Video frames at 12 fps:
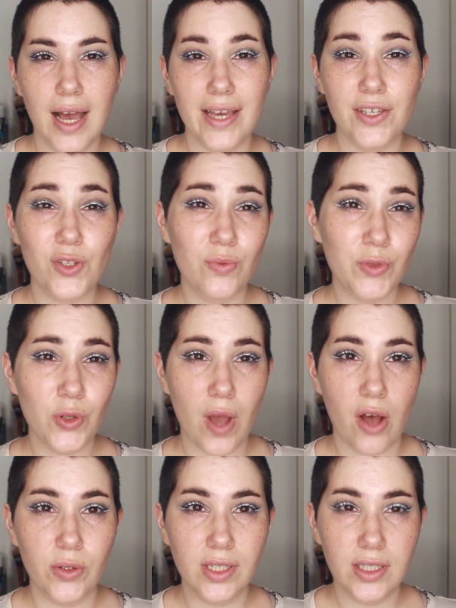I zoomed you
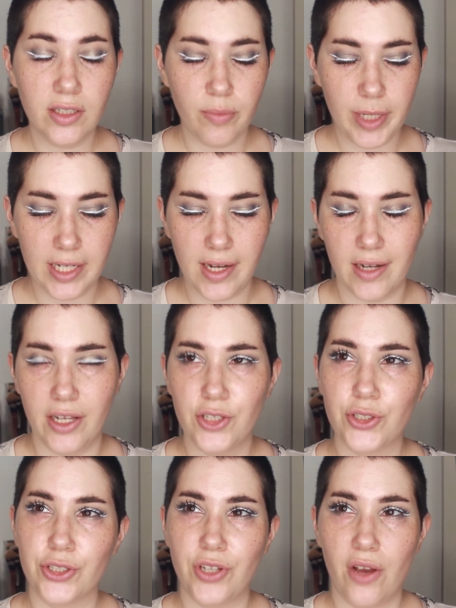out a little bit and I
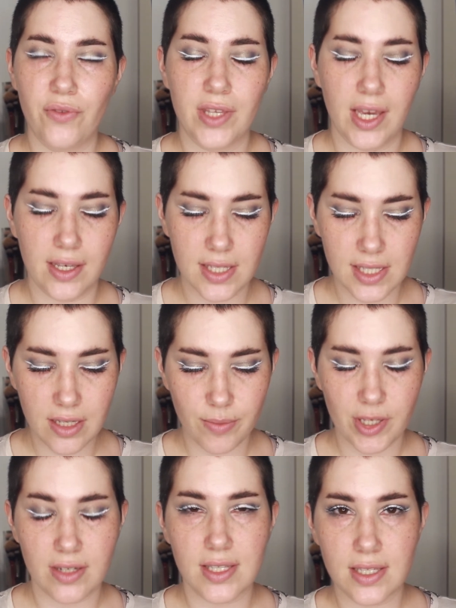turned off the AC
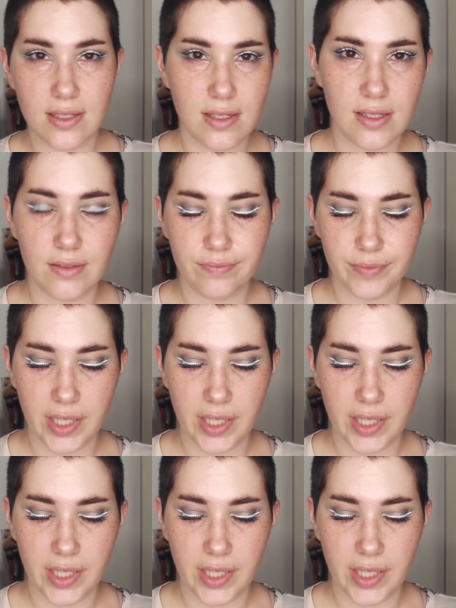because it's